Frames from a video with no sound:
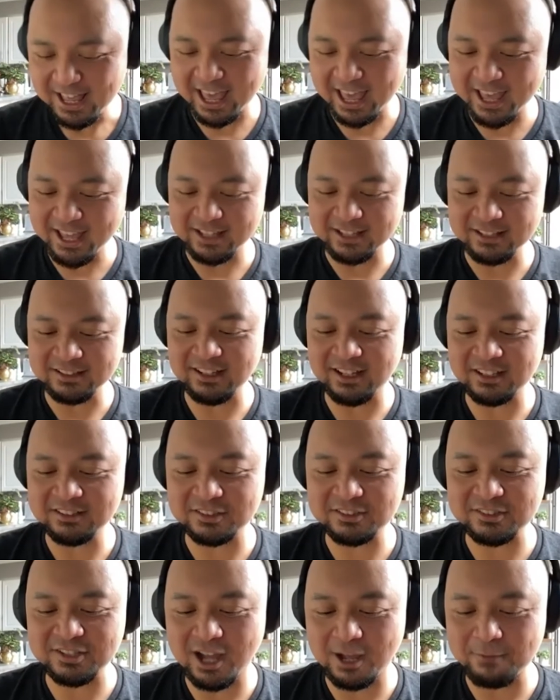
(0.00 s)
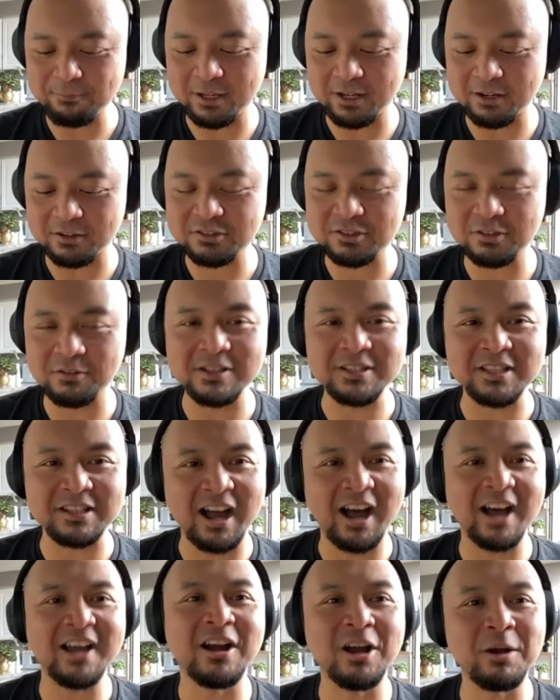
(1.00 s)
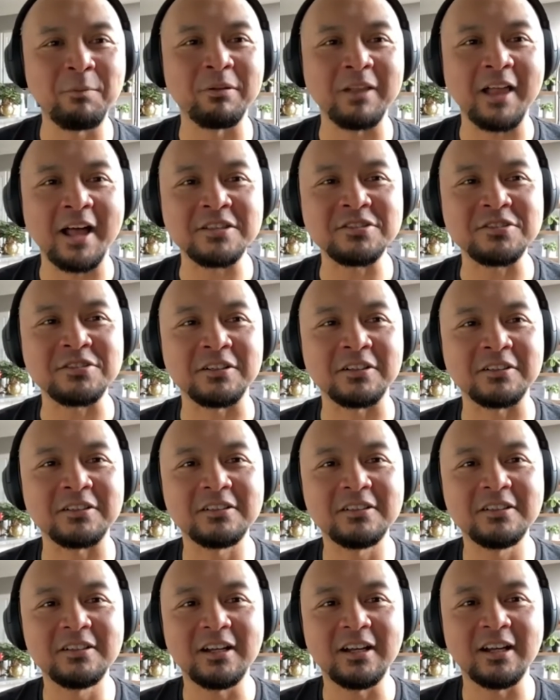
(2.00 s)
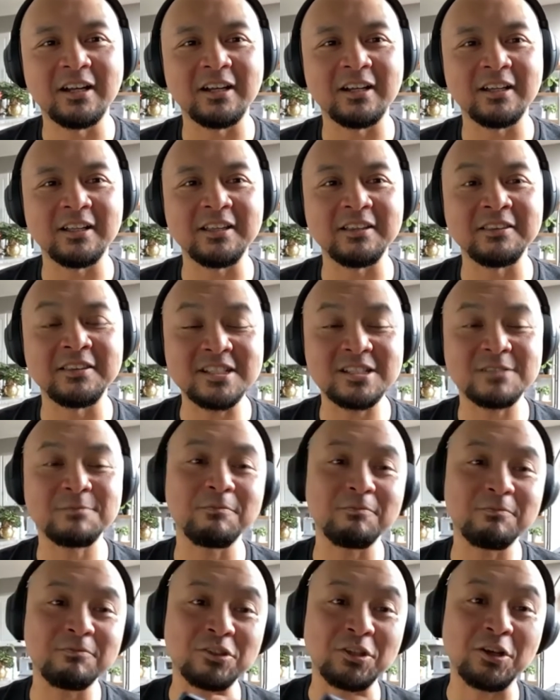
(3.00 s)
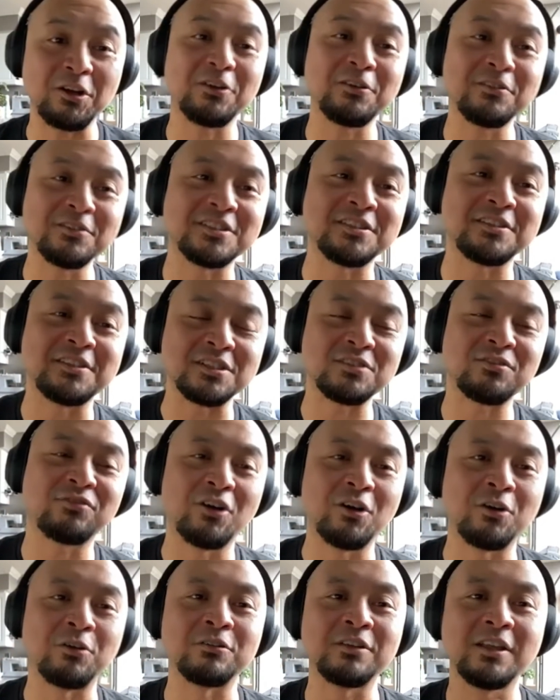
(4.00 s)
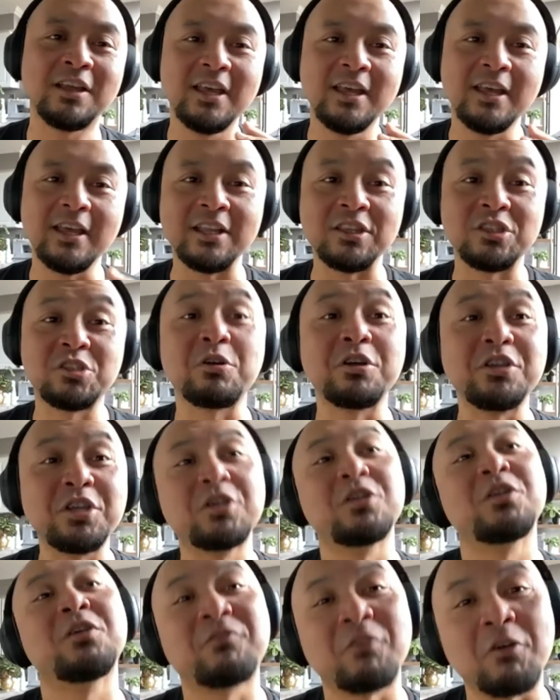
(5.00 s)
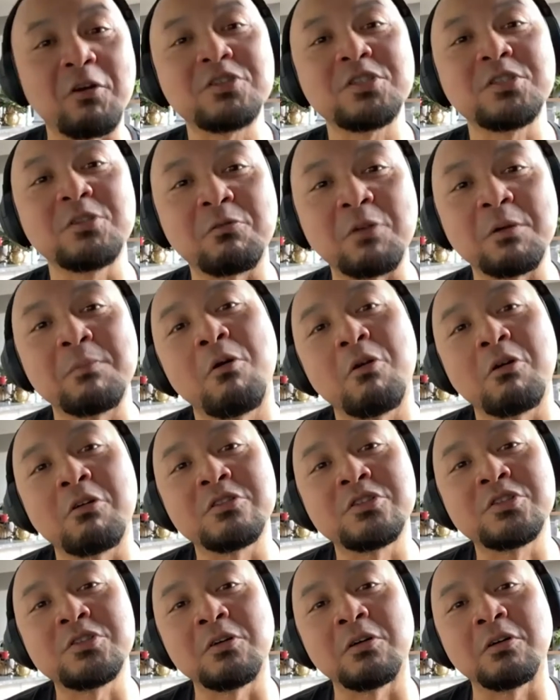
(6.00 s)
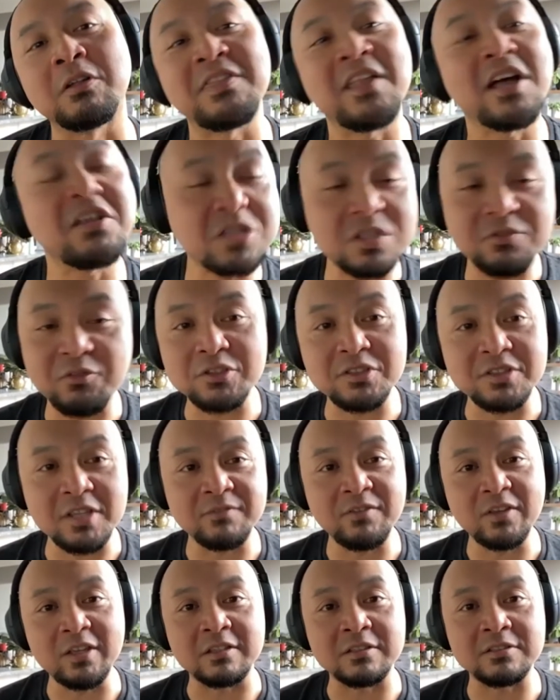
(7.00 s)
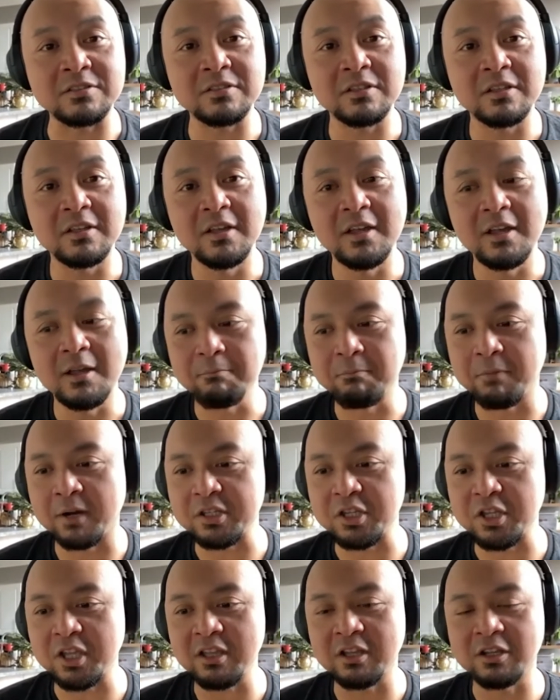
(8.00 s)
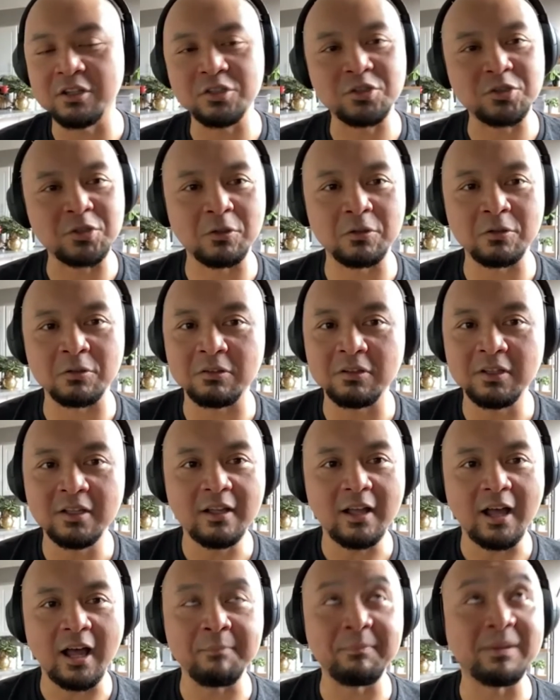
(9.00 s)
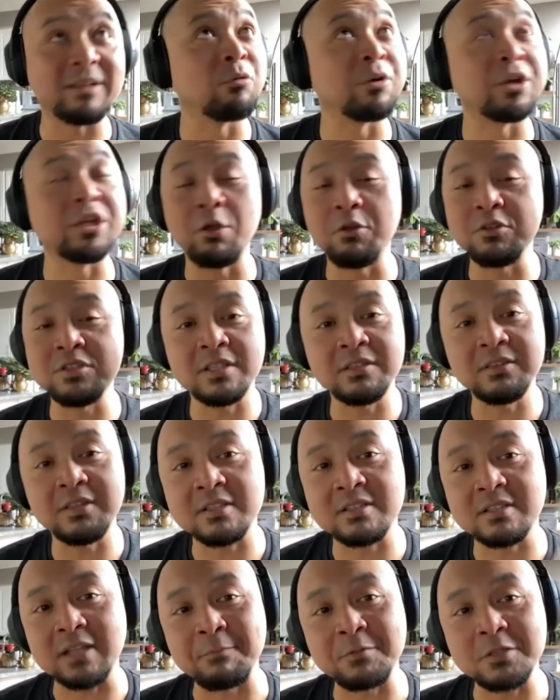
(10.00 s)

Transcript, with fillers: and at the top here too is an IR blaster. Uh, this turns this phone into a universal remote control, not just for TVs, but you can control. I mean, we're using this